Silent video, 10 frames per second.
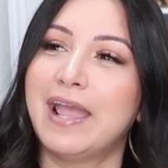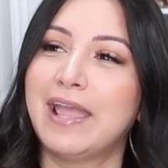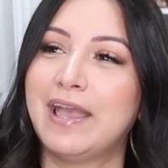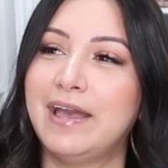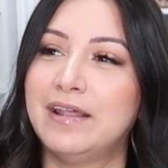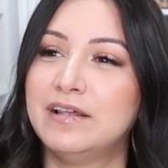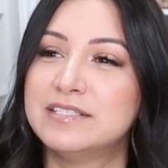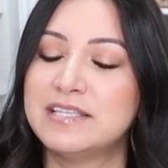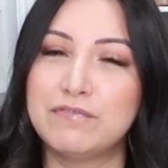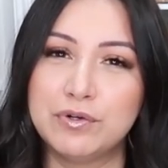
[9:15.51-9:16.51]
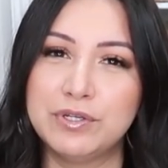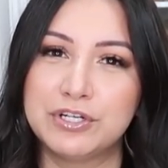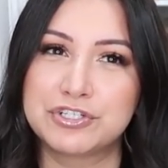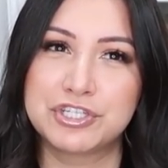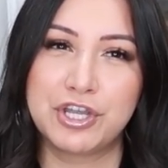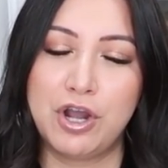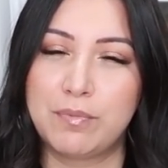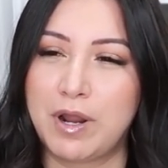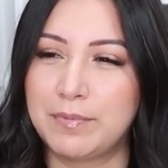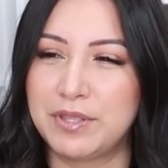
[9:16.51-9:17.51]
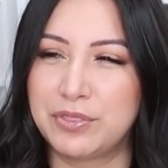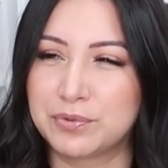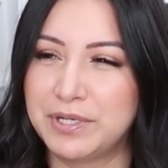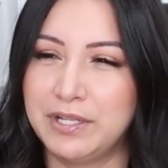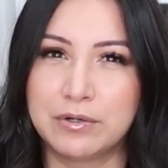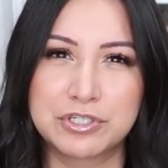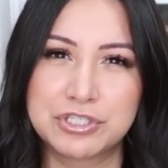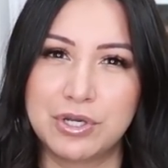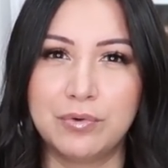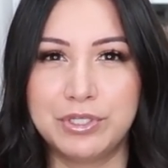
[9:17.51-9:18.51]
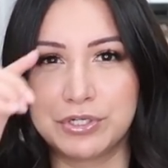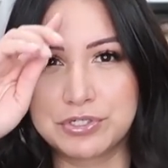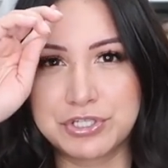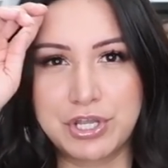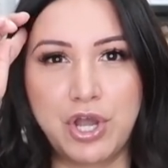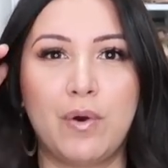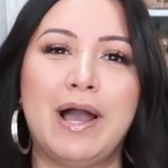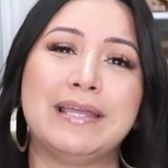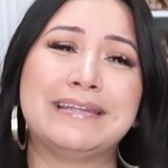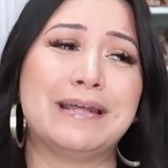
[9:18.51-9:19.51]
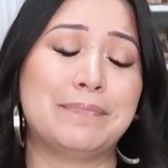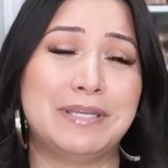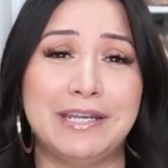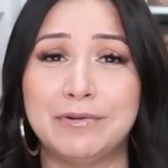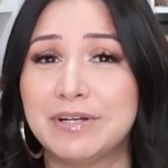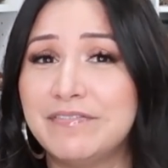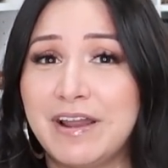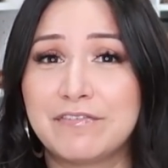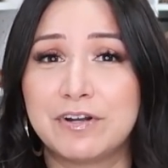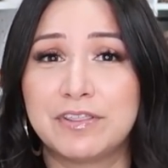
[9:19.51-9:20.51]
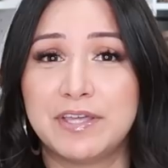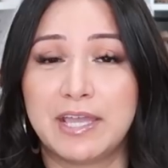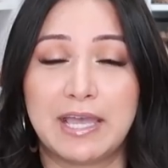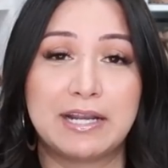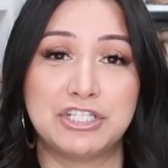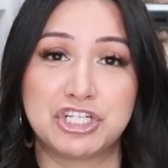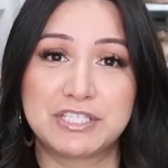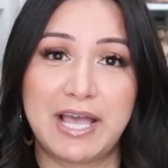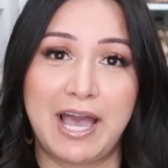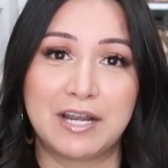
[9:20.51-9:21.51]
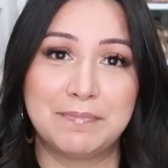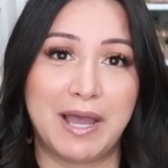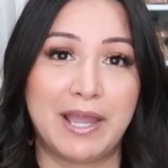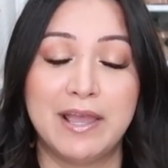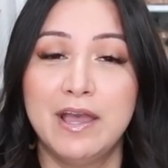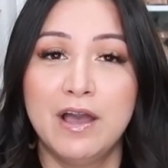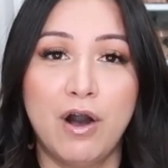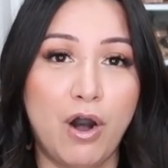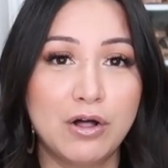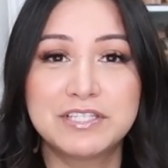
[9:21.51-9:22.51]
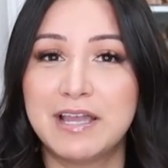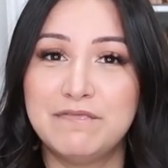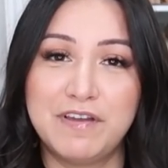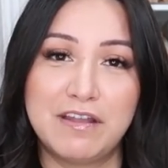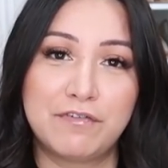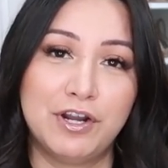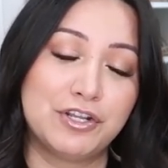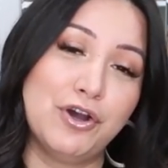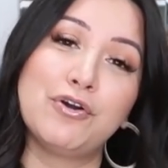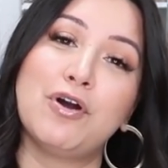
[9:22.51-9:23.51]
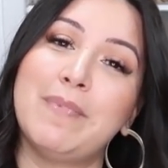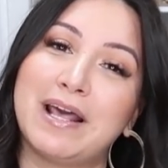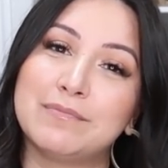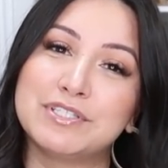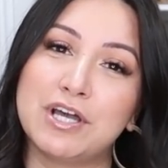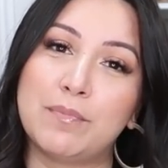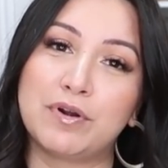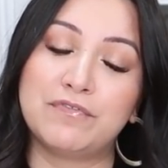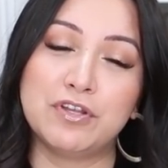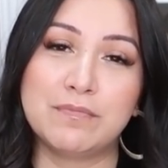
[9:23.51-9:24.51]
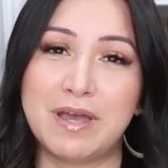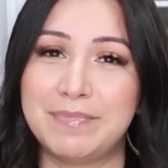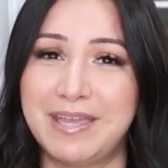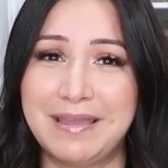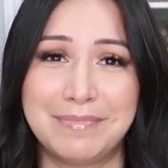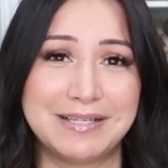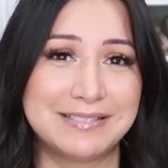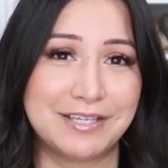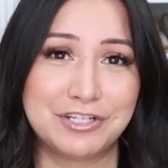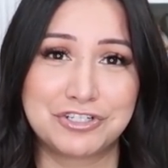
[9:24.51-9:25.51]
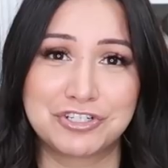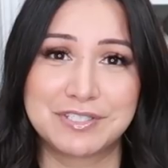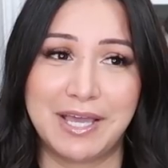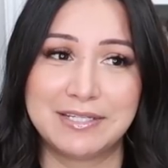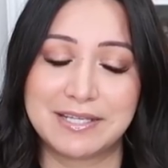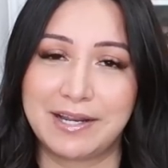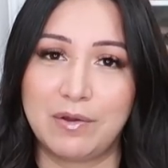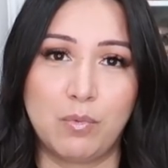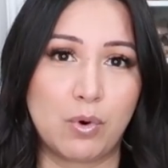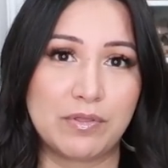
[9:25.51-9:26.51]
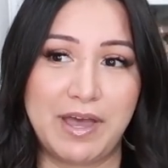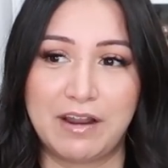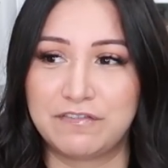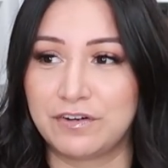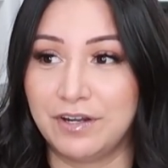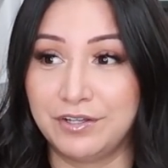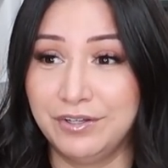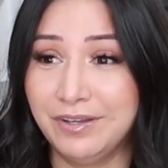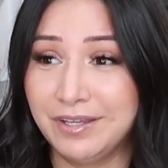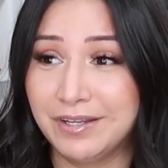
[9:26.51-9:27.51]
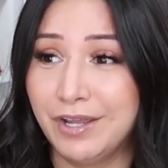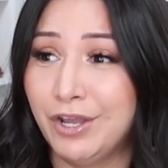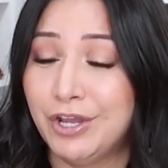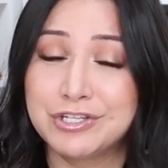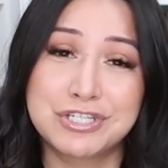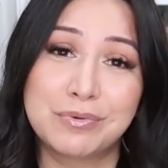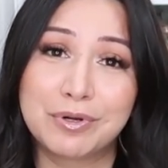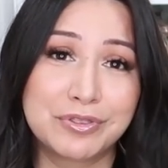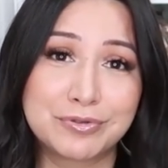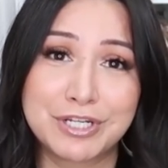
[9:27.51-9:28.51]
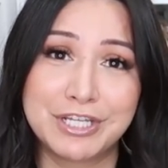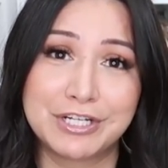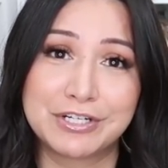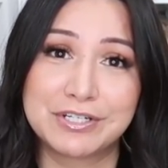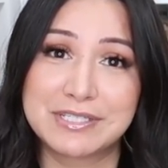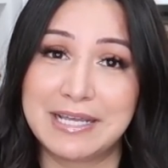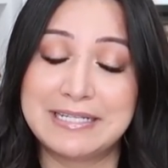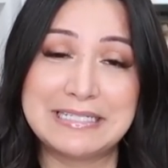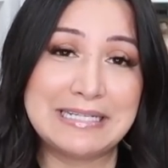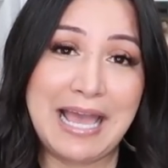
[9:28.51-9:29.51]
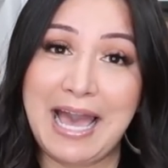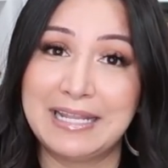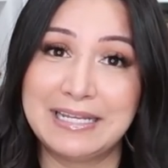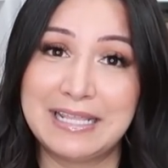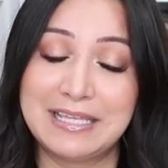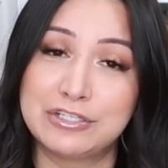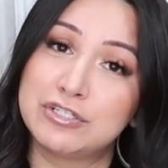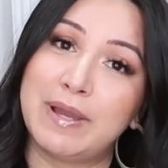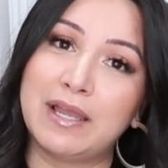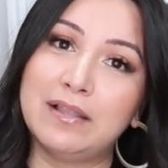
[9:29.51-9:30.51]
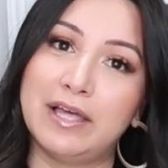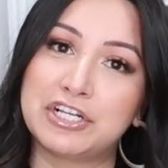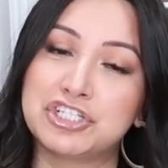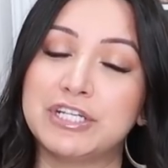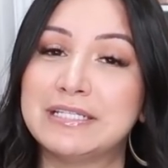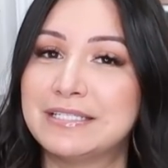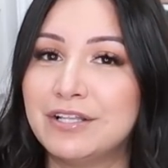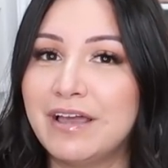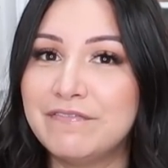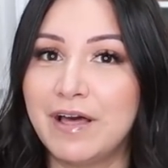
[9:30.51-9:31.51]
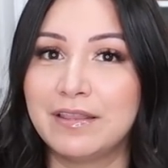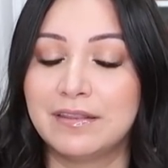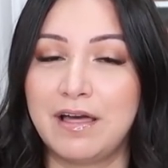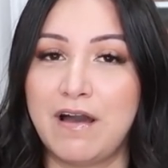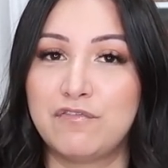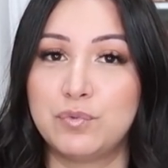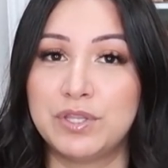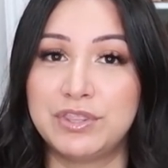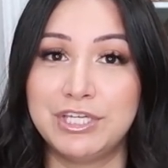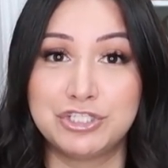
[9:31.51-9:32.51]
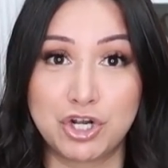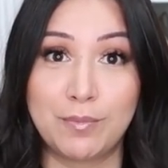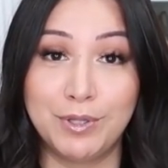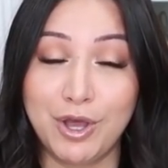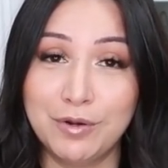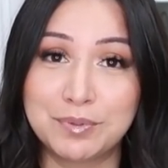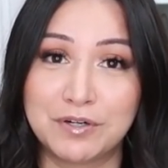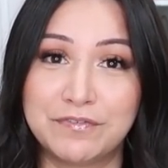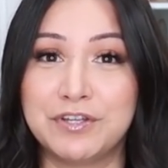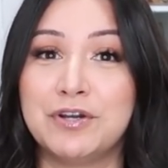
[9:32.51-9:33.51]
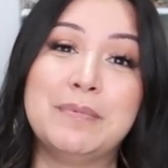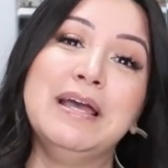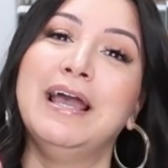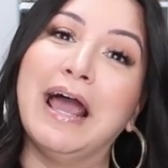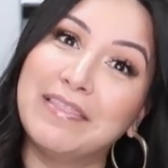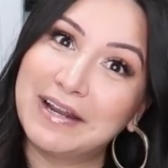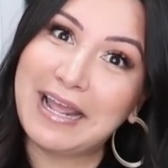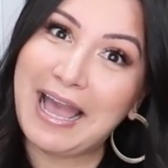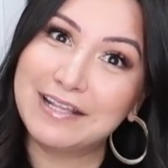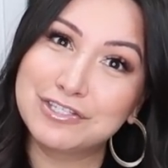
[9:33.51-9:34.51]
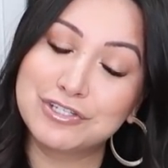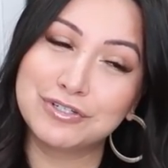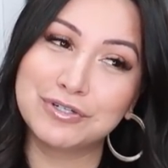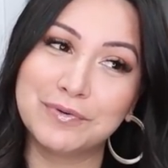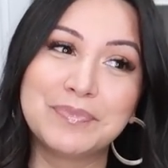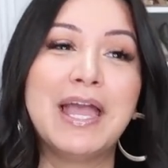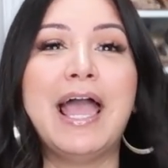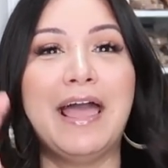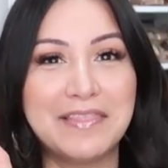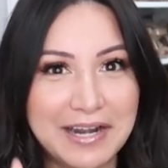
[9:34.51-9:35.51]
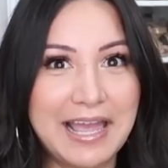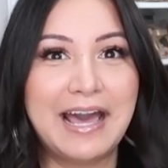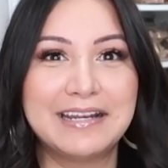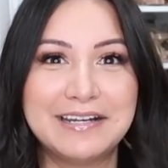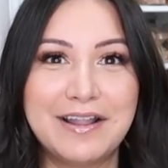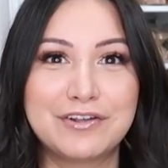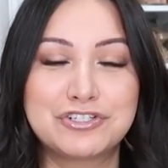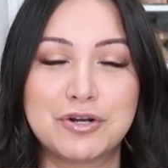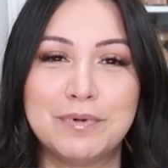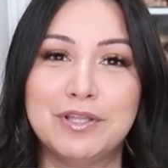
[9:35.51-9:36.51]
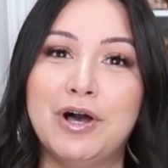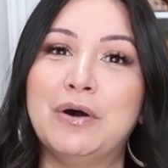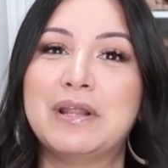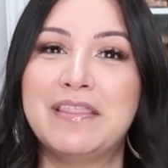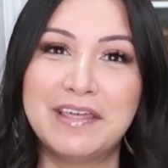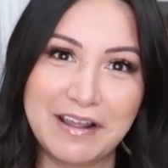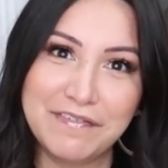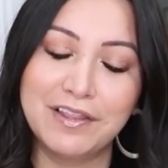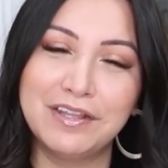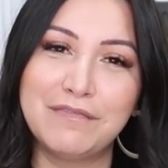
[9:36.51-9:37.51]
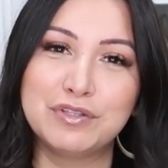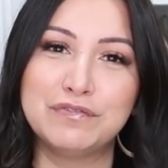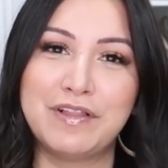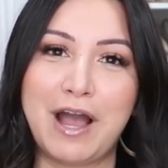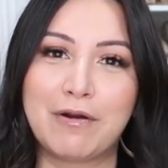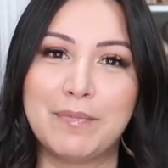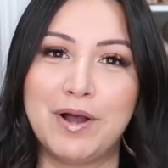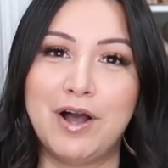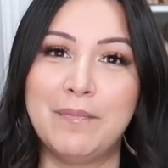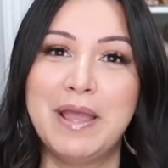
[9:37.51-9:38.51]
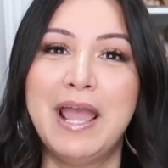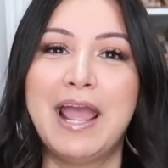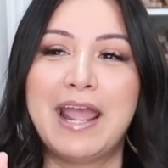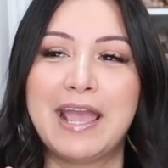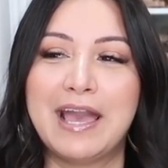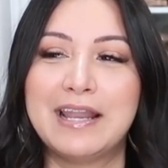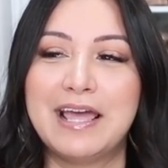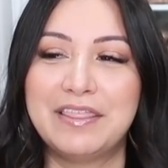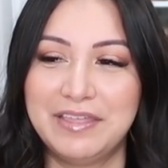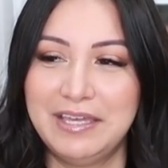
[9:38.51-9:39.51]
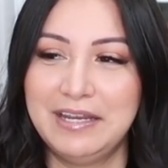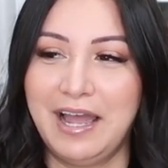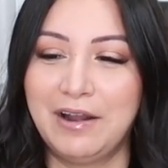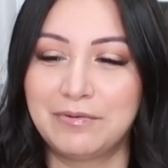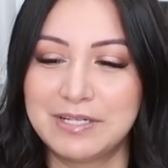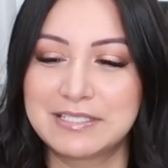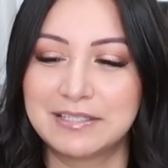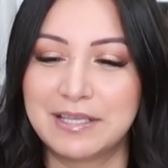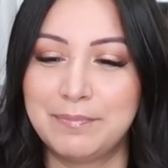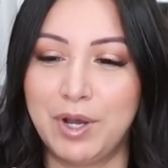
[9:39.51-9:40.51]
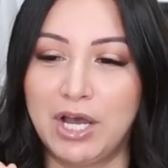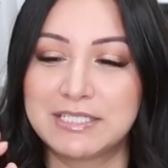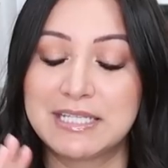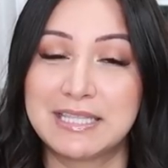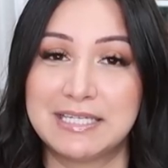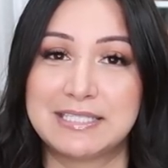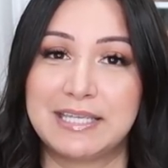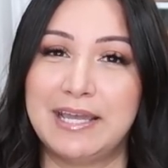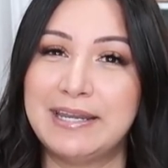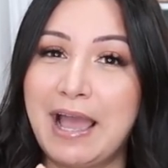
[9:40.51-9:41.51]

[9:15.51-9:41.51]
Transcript: And several years ago, probably 3 or so years ago, I ended up getting rid of everything, and I just had my all-time favorite Coco Mademoiselle perfume that became my signature scent, and I wore that for a good 2 or 3 years and didn't add anything to my collection until I fell in love with the Jo Malone perfume, and then I had two, and then I added another Jo Malone, and then I fell in love with the Flower Bomb, and then I recently bought this again.